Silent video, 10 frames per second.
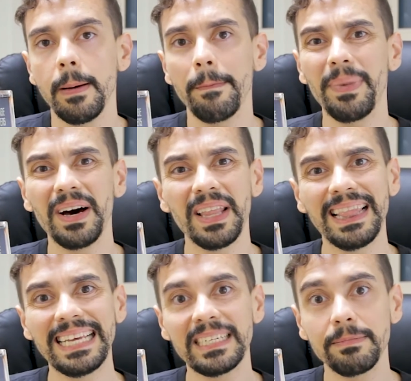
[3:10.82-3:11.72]

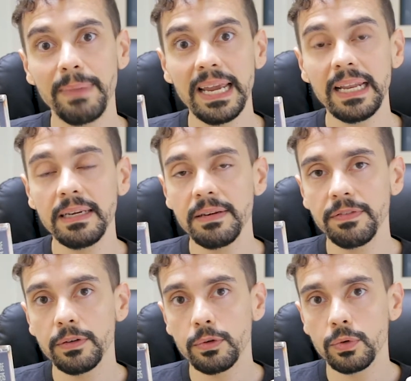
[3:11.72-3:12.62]
But this bay
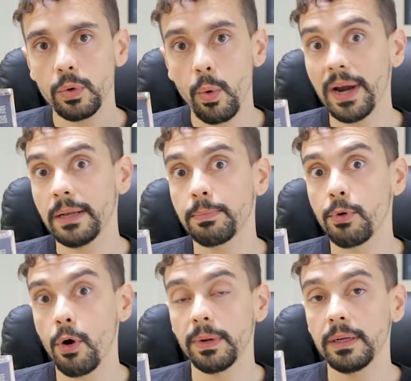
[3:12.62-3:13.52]
leaf, it's quite
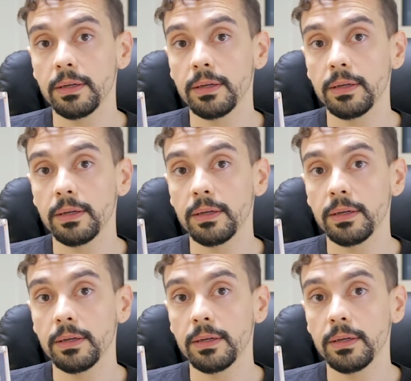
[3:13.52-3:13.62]
prominent,